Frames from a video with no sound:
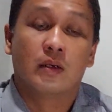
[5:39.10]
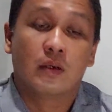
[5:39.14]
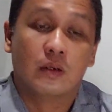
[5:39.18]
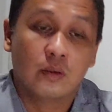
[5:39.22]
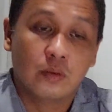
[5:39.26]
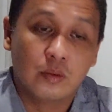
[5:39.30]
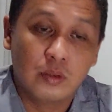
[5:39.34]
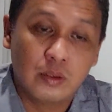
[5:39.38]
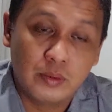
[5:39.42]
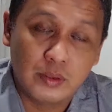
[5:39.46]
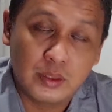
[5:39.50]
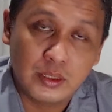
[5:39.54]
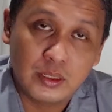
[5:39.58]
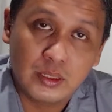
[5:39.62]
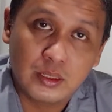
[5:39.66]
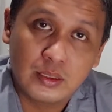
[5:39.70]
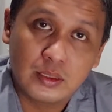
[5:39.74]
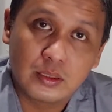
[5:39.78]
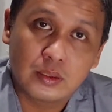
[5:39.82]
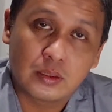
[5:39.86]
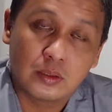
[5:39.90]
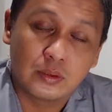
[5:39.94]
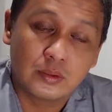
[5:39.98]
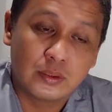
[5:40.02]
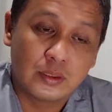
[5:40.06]
we will
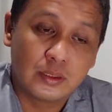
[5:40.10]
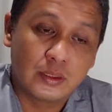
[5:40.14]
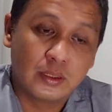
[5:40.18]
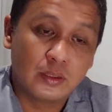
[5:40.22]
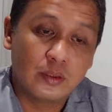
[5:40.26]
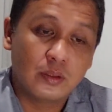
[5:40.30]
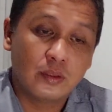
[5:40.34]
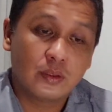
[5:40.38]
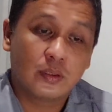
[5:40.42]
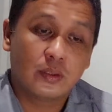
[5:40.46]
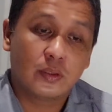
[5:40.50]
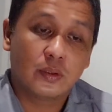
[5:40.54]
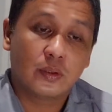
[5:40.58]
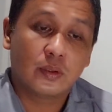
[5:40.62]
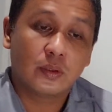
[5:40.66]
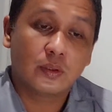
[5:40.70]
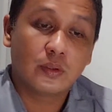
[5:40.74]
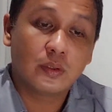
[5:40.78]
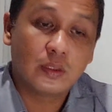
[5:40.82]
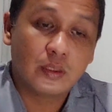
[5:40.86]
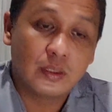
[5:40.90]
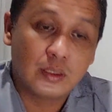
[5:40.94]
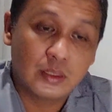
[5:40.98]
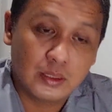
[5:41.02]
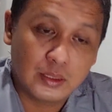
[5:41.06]
continue
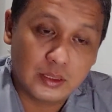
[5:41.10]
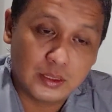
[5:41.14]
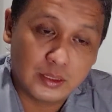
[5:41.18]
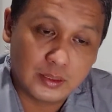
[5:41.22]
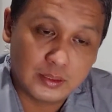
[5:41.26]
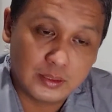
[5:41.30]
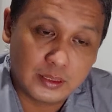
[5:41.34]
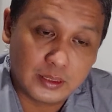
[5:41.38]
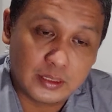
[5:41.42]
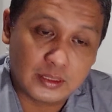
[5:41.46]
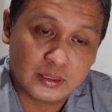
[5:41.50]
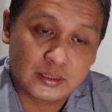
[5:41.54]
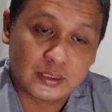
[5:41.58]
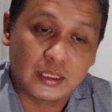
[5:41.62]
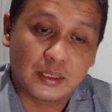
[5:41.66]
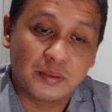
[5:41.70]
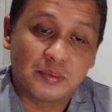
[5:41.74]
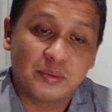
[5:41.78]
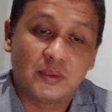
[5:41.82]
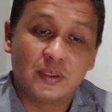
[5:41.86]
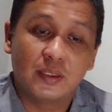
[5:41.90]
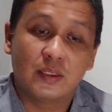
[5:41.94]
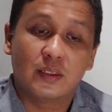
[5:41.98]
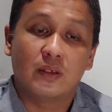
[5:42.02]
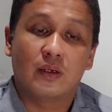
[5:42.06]
to the
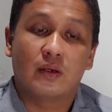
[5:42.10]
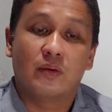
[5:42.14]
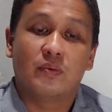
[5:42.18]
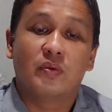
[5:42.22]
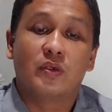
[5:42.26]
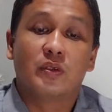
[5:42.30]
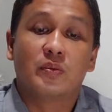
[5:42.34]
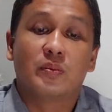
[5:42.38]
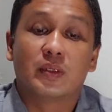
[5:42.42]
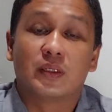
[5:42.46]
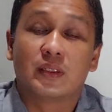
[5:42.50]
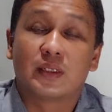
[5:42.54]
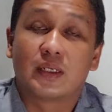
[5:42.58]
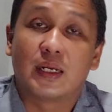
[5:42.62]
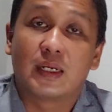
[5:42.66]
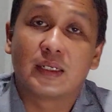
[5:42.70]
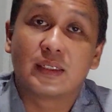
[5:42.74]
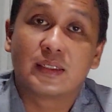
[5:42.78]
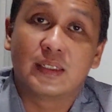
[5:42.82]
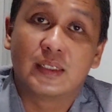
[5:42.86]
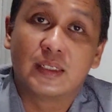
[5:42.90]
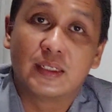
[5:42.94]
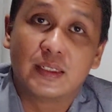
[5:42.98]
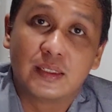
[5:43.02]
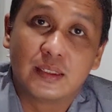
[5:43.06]
description of human rights
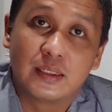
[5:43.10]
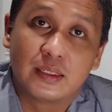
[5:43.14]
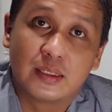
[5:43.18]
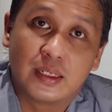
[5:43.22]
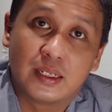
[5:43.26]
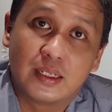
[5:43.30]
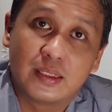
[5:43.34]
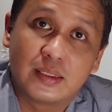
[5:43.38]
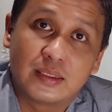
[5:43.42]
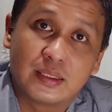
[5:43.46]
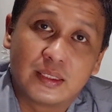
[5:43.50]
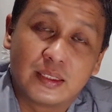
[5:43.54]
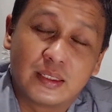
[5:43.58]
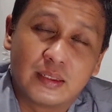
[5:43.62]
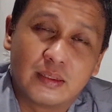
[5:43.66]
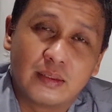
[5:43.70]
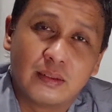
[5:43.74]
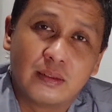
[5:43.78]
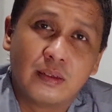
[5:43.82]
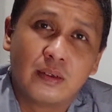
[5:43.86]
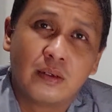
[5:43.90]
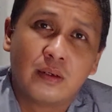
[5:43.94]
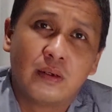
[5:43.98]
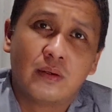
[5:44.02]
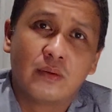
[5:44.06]
in the
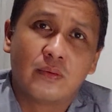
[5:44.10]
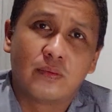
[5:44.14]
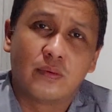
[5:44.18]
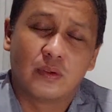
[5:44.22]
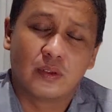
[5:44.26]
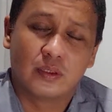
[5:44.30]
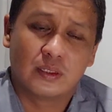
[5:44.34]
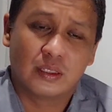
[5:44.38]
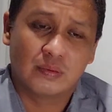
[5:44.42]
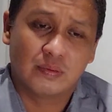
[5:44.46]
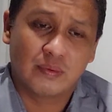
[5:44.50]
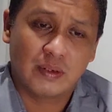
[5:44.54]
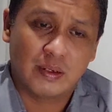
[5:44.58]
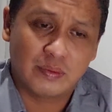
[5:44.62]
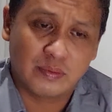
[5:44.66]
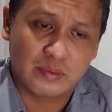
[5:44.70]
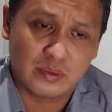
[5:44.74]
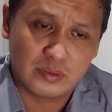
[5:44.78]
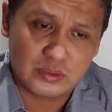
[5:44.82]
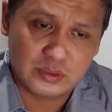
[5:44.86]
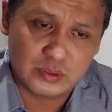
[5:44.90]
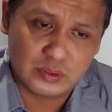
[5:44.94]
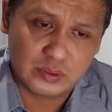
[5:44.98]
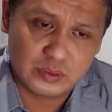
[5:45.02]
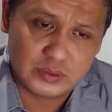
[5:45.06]
1945
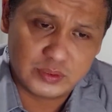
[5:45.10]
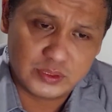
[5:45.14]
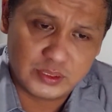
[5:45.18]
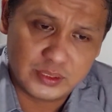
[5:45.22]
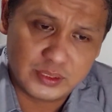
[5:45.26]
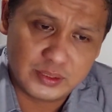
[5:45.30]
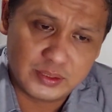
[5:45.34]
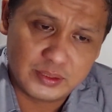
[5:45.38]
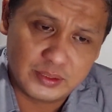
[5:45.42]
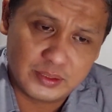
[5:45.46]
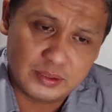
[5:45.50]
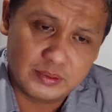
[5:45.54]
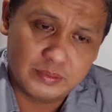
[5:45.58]
Constitution.